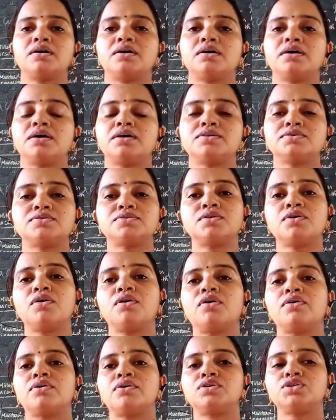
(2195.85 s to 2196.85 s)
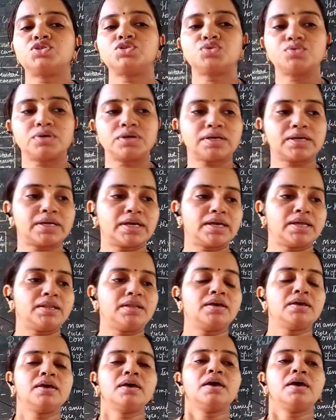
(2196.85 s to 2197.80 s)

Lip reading: is your sugarcane.